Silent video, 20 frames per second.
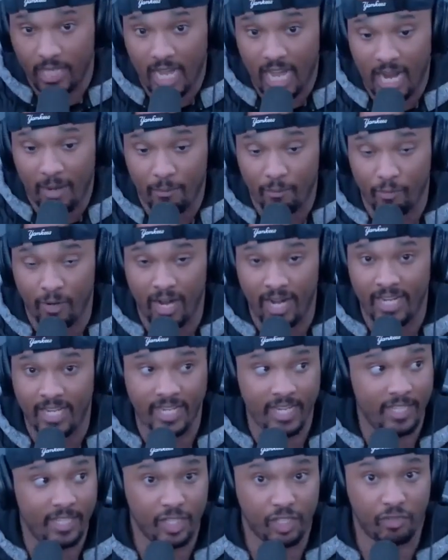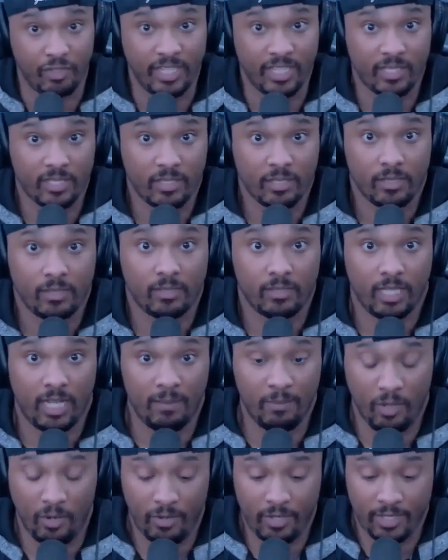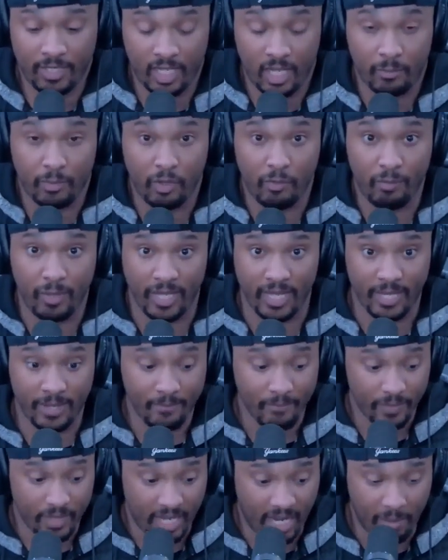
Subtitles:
I'm riding in the streets. I'm going to WB.